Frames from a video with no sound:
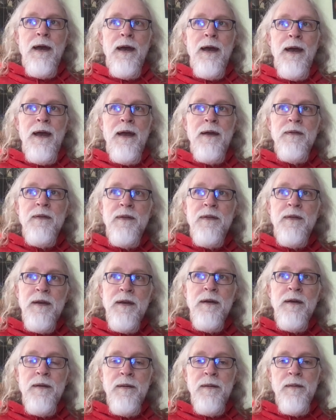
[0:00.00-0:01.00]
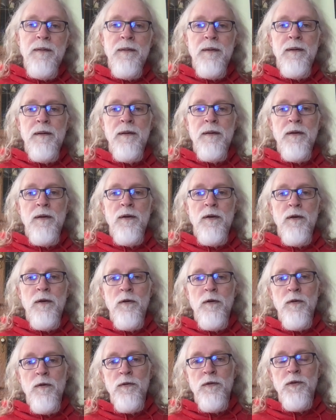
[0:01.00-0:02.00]
And then,
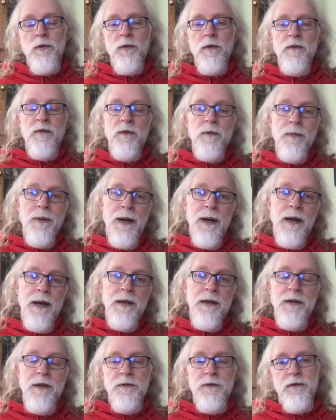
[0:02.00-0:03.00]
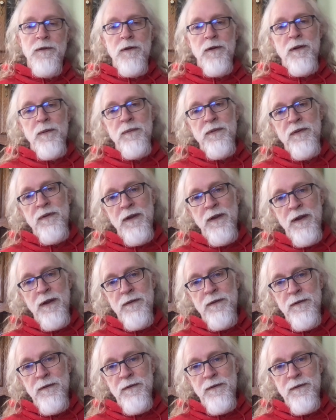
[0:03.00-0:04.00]
through a variety of
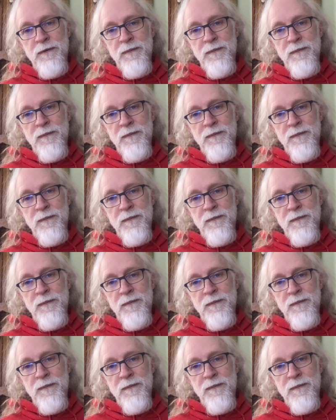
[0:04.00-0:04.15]
circumstances,